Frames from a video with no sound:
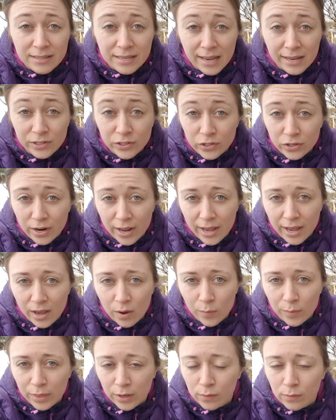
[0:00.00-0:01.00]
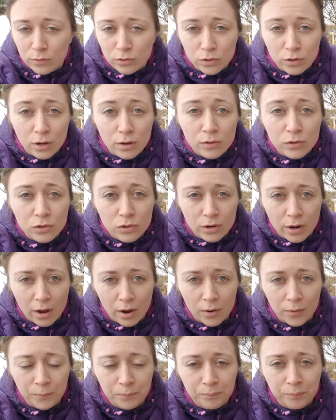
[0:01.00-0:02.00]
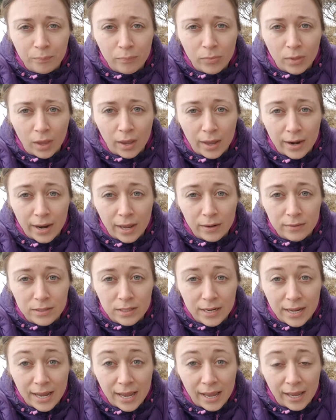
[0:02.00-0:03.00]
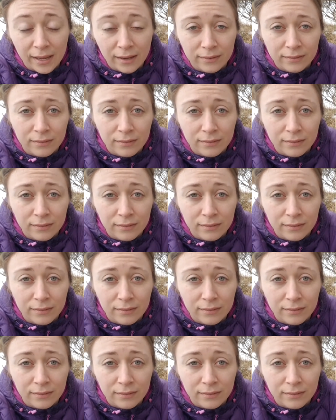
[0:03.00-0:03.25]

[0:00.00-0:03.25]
yesterday when there was no snow, and now today